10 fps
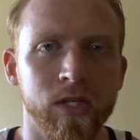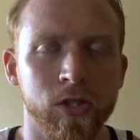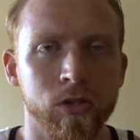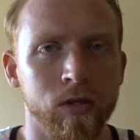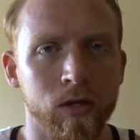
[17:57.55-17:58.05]

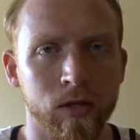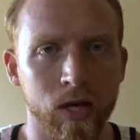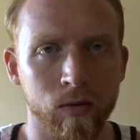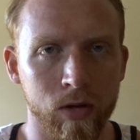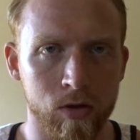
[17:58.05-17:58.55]
session.
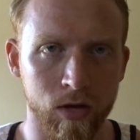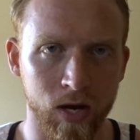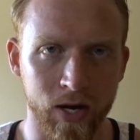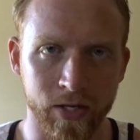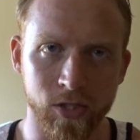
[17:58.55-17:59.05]
That way you can
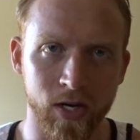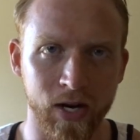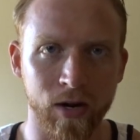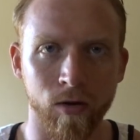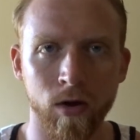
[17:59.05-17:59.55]
kind of
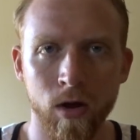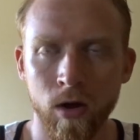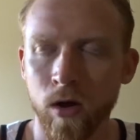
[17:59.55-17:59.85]
check out